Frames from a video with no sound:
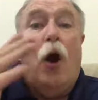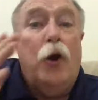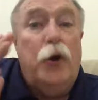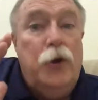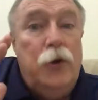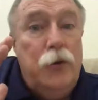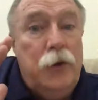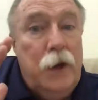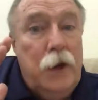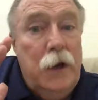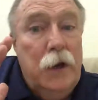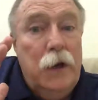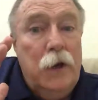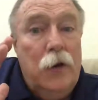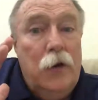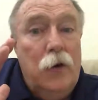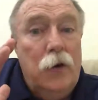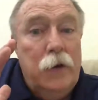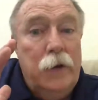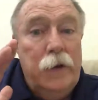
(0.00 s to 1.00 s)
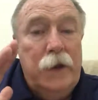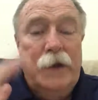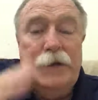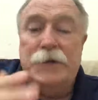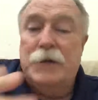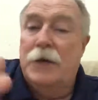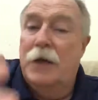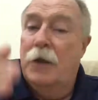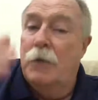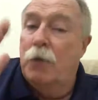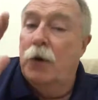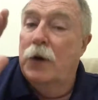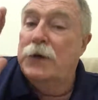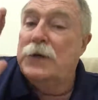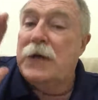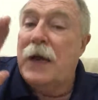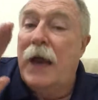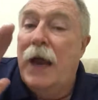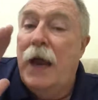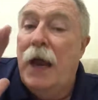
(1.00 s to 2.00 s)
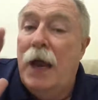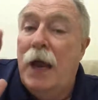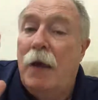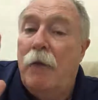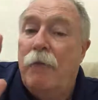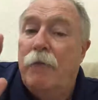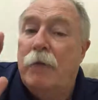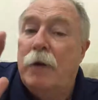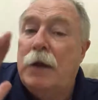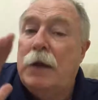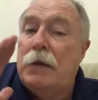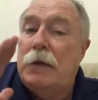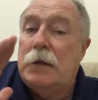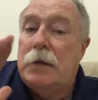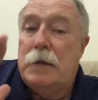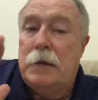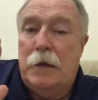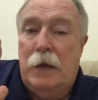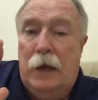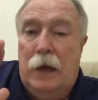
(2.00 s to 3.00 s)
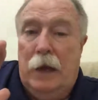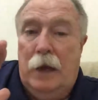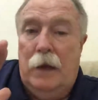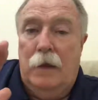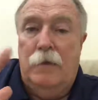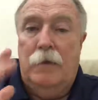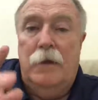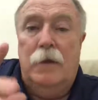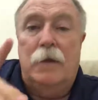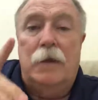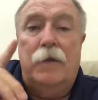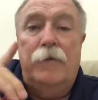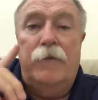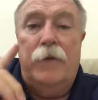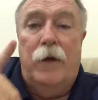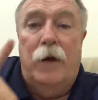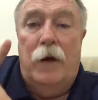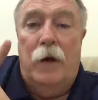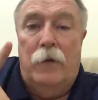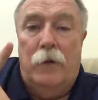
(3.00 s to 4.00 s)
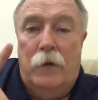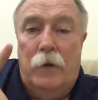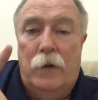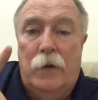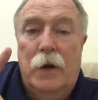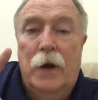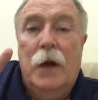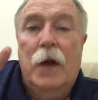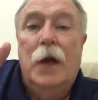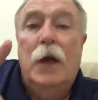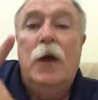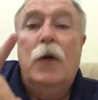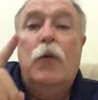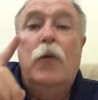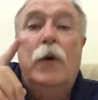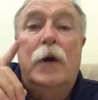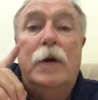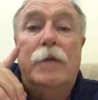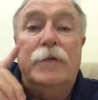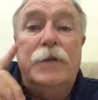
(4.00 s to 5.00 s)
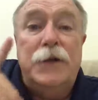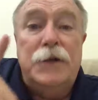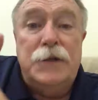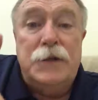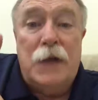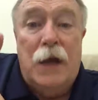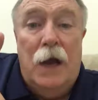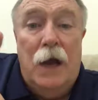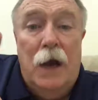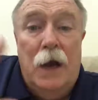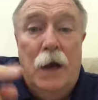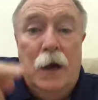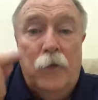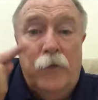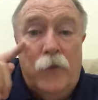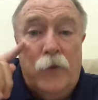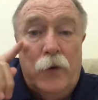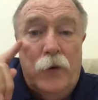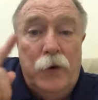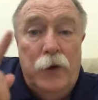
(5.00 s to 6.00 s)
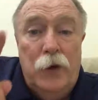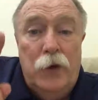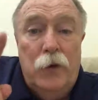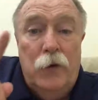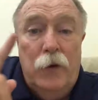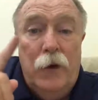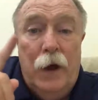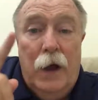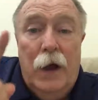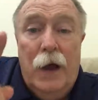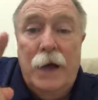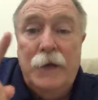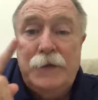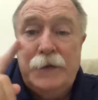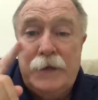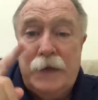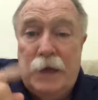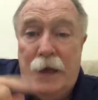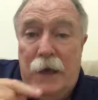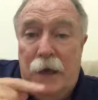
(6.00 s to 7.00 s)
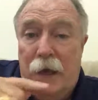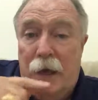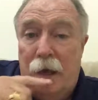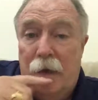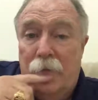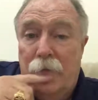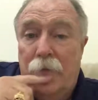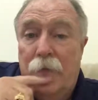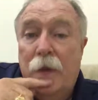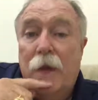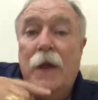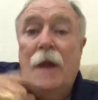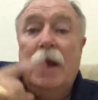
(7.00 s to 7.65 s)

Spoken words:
Are you getting a hold of this? In other words, everything that the Father would have desired for you and I to have,